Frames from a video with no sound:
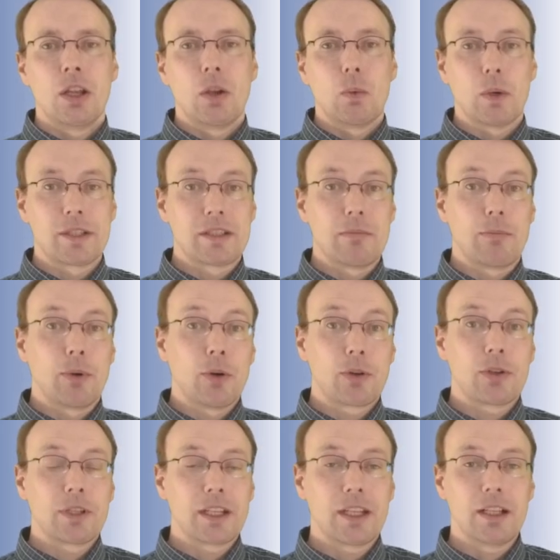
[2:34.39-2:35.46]
what's
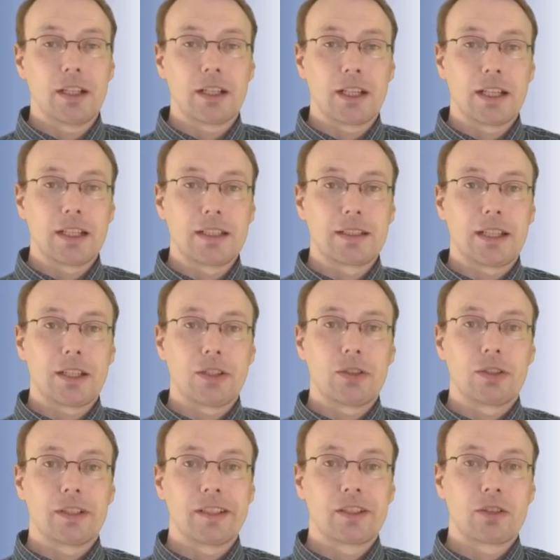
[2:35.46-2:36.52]
important here is that you're
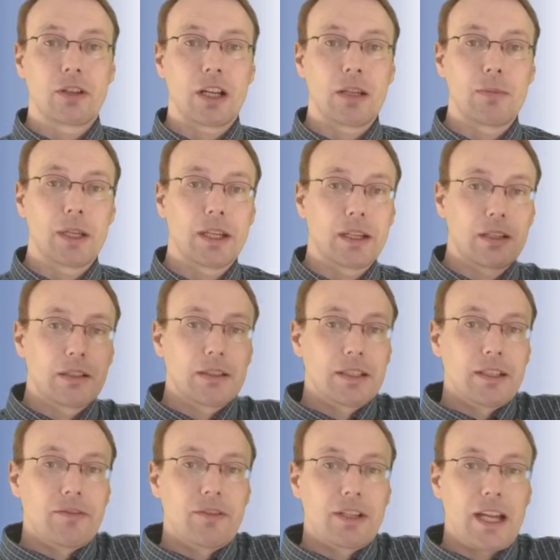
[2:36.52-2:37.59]
describing
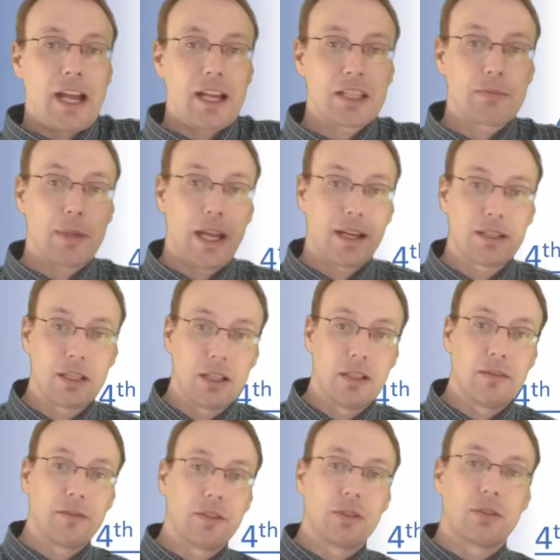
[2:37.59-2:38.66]
different aspects
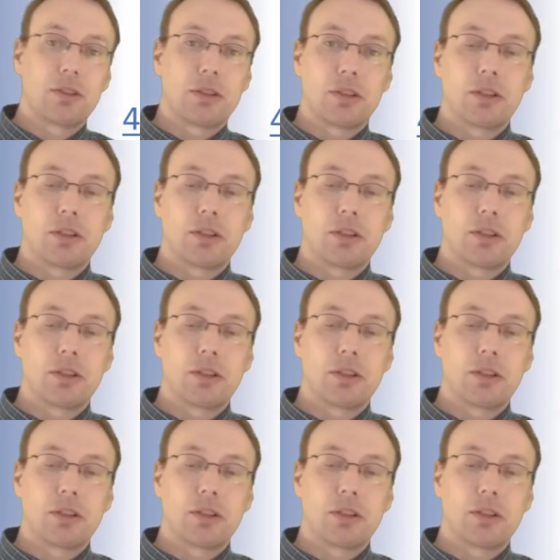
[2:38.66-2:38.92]
of your